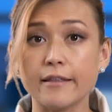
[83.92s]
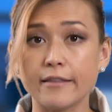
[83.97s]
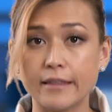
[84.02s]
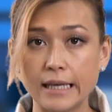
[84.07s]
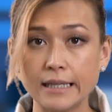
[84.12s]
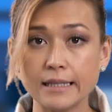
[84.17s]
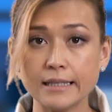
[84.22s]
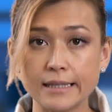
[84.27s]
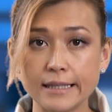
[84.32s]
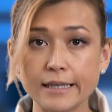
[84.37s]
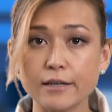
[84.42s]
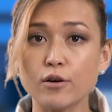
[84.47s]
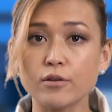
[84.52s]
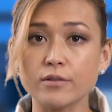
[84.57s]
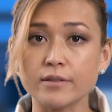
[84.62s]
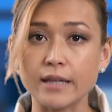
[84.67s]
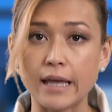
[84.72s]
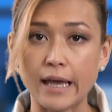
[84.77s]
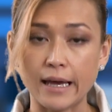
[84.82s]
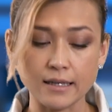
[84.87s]
Then click
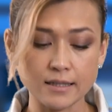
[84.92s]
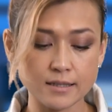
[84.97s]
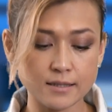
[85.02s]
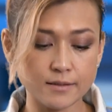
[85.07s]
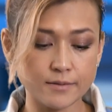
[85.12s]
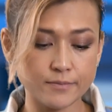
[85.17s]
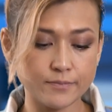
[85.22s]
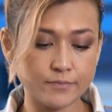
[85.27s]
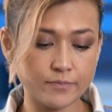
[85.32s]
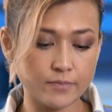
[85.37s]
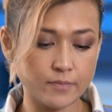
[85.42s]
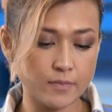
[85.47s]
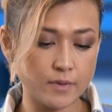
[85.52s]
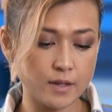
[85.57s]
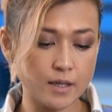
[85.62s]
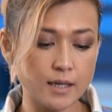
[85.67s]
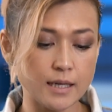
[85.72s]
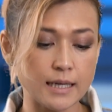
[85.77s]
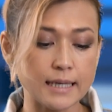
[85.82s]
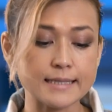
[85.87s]
on Next
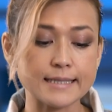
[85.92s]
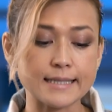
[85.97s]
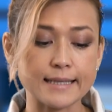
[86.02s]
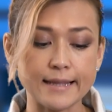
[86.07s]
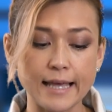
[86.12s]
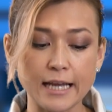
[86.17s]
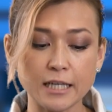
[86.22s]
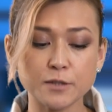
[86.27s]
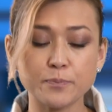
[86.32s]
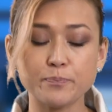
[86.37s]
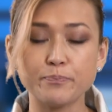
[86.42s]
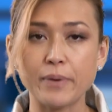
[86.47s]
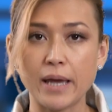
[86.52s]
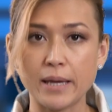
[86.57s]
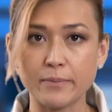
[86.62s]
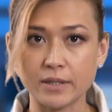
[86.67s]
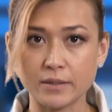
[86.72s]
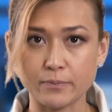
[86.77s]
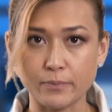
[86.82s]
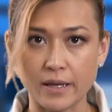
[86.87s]
and select
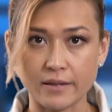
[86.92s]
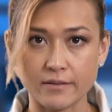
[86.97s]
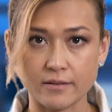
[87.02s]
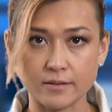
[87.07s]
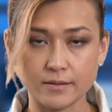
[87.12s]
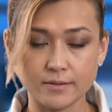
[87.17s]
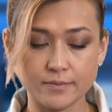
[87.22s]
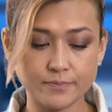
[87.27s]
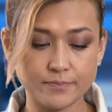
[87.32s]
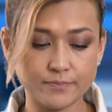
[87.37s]
Payment Method.